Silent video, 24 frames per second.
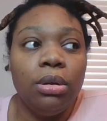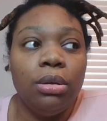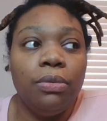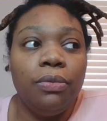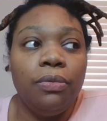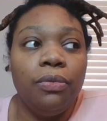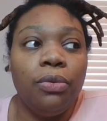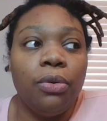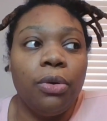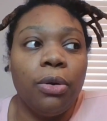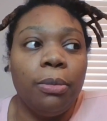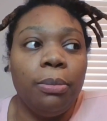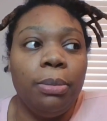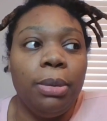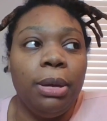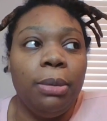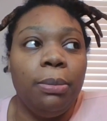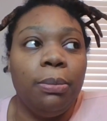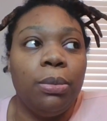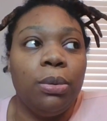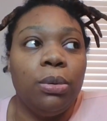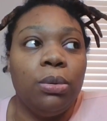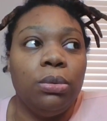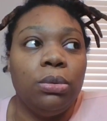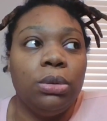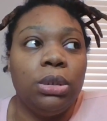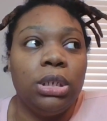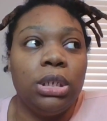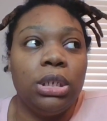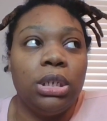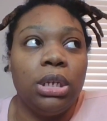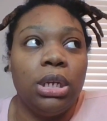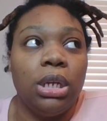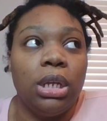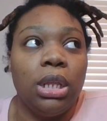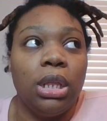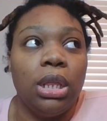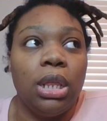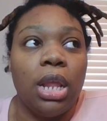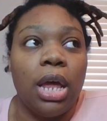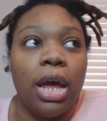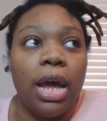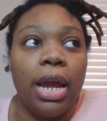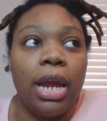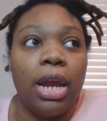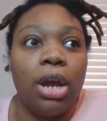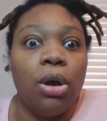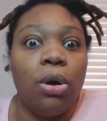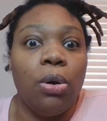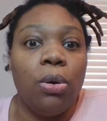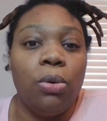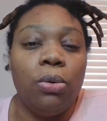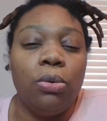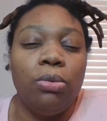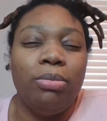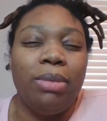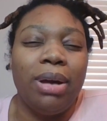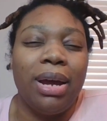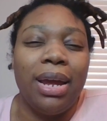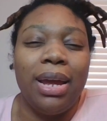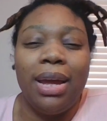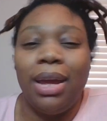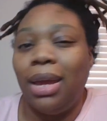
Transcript: for people to like hold my